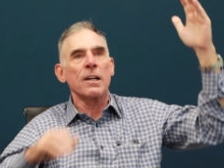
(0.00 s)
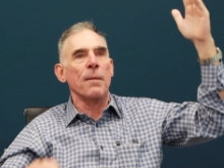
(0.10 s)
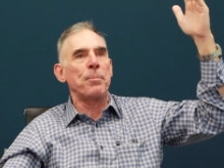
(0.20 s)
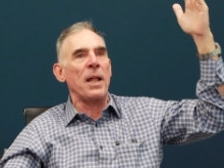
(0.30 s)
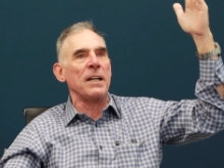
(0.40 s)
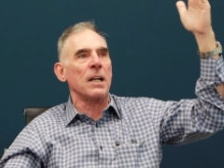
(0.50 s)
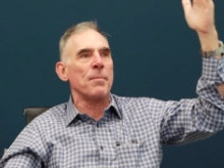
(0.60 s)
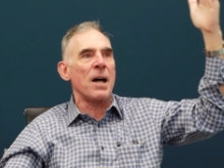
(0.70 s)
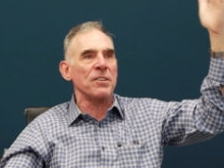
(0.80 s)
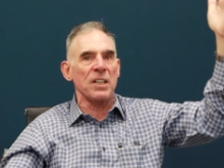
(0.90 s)
complaining
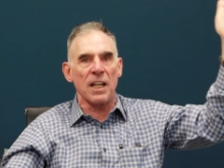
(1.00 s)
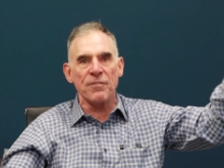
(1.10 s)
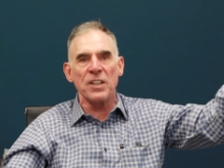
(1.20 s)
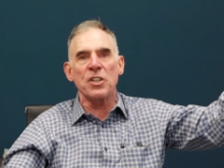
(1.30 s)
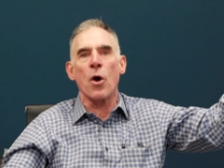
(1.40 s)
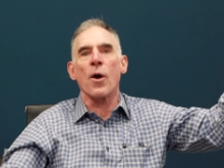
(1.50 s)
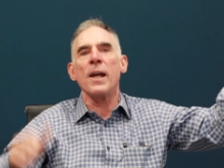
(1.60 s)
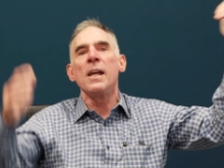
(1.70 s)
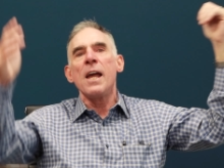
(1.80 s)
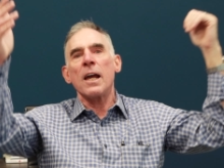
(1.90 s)
about the
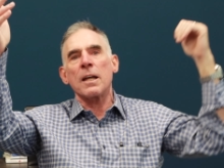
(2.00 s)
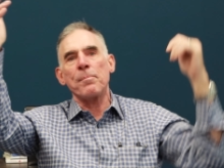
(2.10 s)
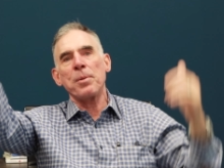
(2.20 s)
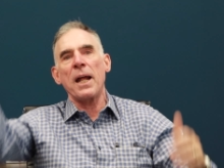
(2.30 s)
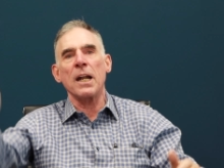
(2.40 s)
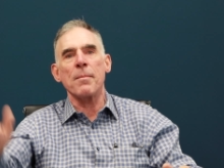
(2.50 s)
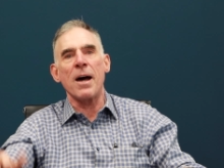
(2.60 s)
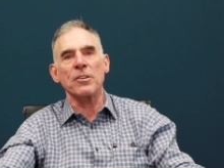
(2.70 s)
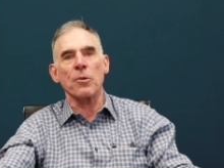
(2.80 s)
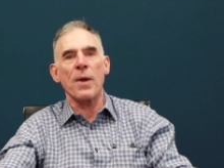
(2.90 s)
inventory and complaining
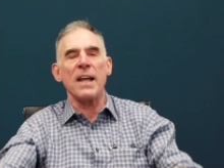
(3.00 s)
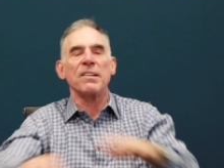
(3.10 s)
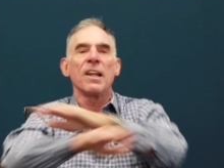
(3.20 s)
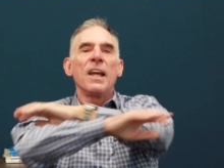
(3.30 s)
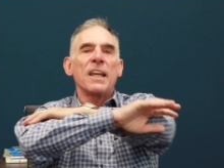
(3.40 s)
about the rates.